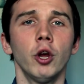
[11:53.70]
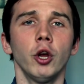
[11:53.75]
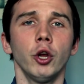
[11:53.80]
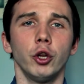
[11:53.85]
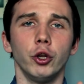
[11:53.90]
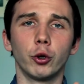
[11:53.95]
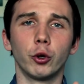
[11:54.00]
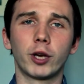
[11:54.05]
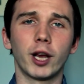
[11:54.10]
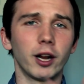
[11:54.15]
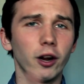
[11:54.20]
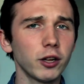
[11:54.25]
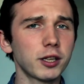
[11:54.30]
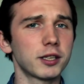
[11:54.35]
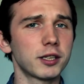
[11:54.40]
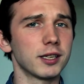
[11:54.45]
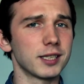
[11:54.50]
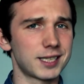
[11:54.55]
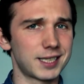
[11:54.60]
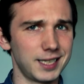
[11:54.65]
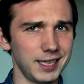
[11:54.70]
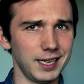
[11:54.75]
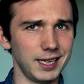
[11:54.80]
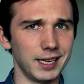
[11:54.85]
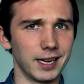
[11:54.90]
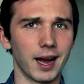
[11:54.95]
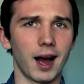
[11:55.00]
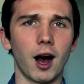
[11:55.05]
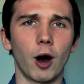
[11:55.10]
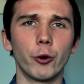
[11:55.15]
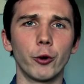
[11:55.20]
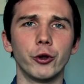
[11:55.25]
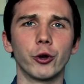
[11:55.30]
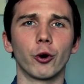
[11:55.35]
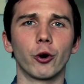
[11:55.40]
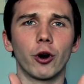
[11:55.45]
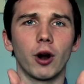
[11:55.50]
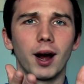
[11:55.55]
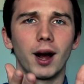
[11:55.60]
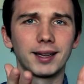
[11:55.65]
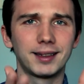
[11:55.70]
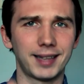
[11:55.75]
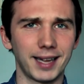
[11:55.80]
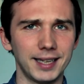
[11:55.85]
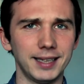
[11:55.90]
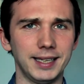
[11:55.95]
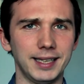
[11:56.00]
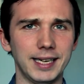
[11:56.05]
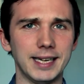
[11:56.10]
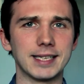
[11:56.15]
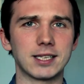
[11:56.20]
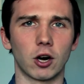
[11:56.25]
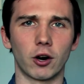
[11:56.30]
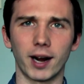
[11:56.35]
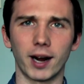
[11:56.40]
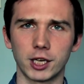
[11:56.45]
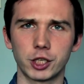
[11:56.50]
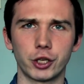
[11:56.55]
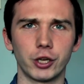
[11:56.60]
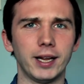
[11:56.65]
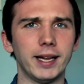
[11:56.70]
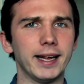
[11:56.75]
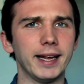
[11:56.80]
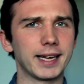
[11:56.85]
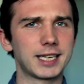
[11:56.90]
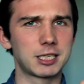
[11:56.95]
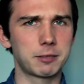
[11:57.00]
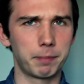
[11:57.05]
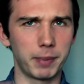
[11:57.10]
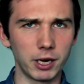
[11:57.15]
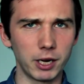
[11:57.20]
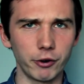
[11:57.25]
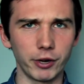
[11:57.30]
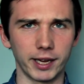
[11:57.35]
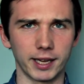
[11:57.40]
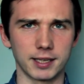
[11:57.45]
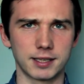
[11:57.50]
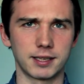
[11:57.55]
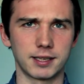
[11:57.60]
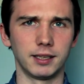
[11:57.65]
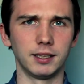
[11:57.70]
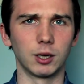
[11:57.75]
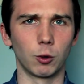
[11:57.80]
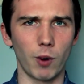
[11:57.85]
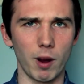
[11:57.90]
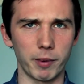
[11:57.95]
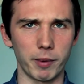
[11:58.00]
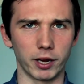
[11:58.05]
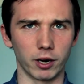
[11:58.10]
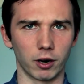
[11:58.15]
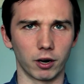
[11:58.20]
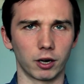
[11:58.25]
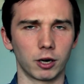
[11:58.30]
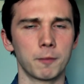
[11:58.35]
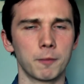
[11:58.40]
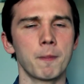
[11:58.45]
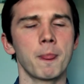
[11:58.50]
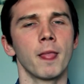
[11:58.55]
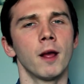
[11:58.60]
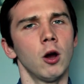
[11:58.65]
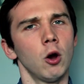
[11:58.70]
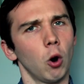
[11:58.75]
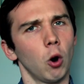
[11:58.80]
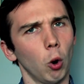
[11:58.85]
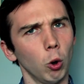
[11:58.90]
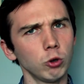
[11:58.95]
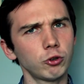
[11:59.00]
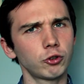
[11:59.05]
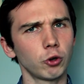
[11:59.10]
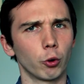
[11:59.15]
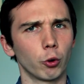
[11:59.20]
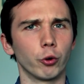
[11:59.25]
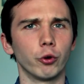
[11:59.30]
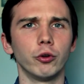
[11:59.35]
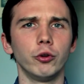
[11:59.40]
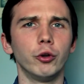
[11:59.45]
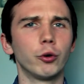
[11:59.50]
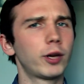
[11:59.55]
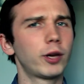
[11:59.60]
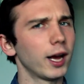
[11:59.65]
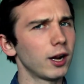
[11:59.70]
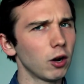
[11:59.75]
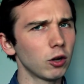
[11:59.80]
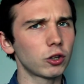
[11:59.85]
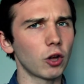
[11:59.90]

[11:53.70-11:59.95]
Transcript: you cannot see how your attendees are actually experiencing the webinar. Also, you cannot